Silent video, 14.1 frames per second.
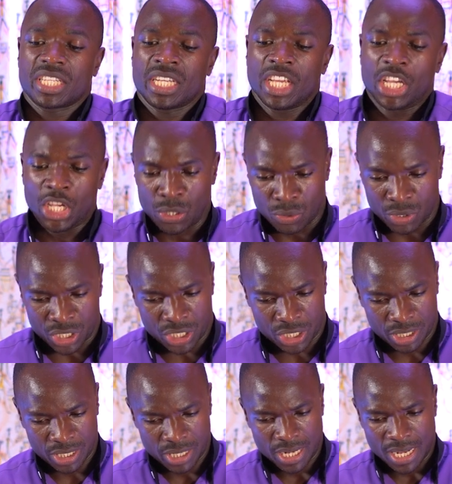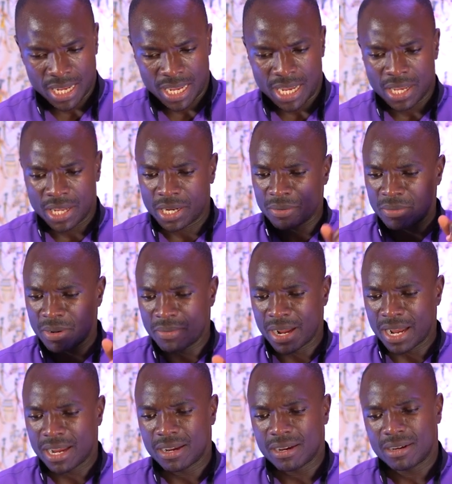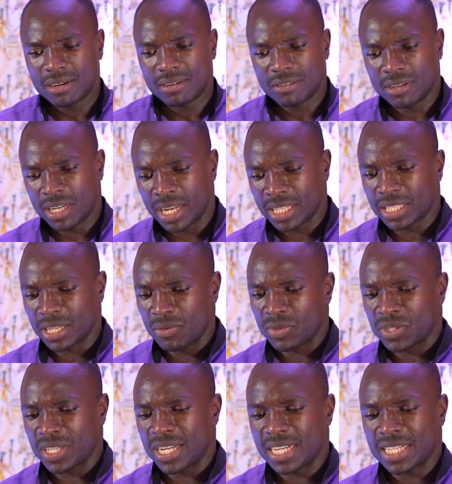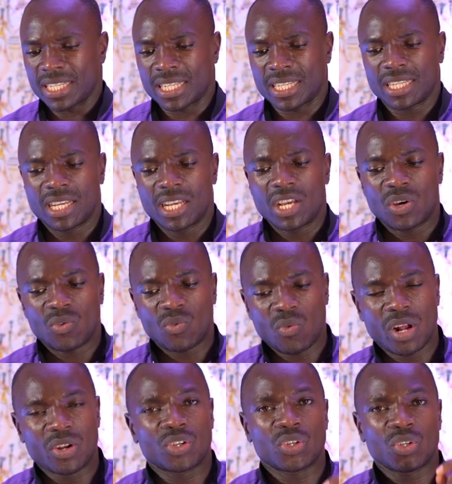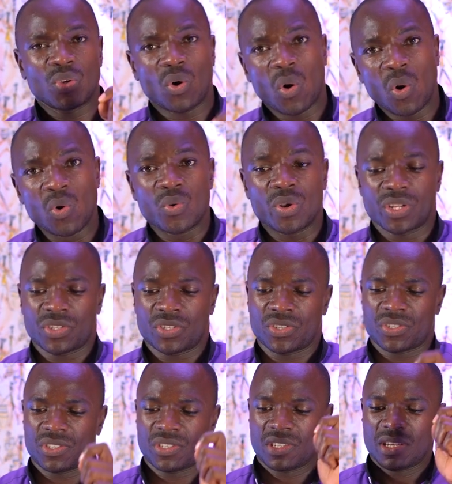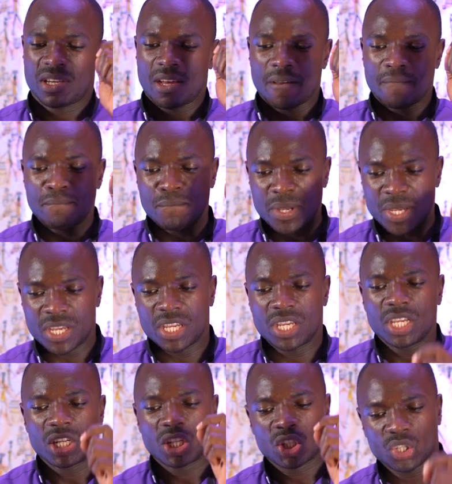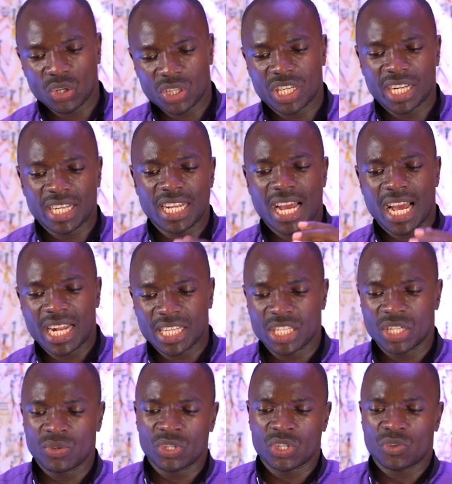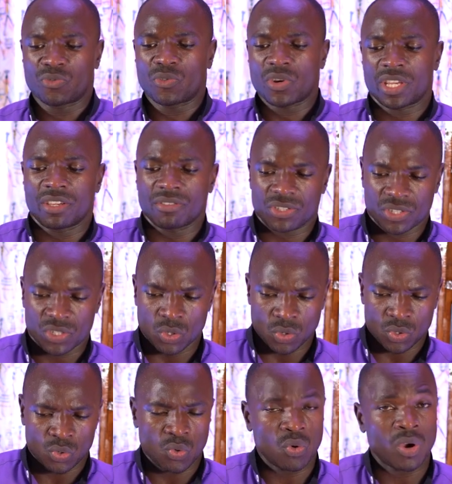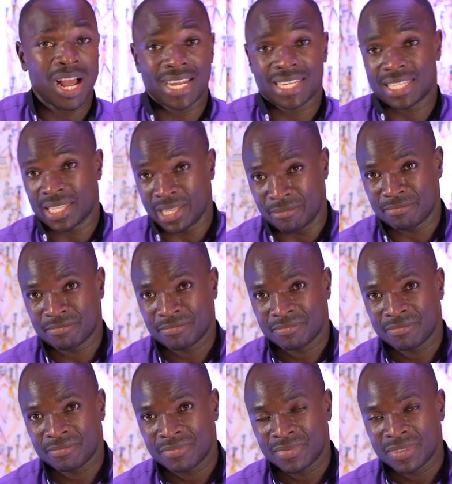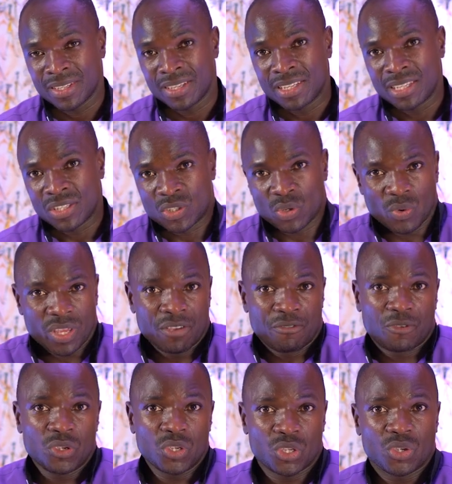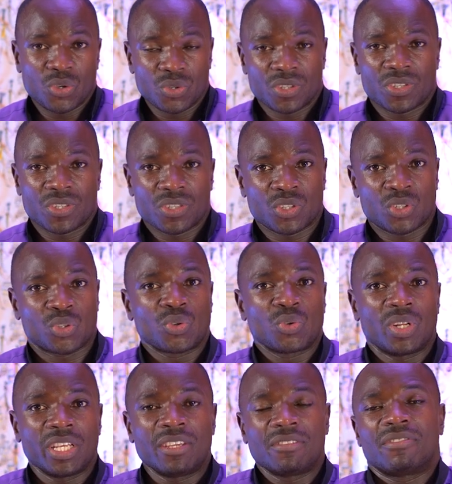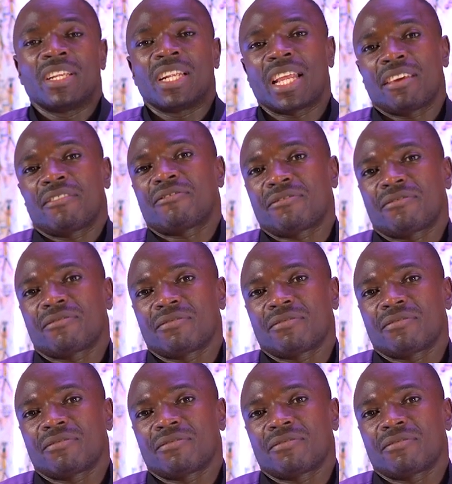healed? Remember, last time we said that one should always be tortured until she forgives those who hurt them. So if you choose to live the life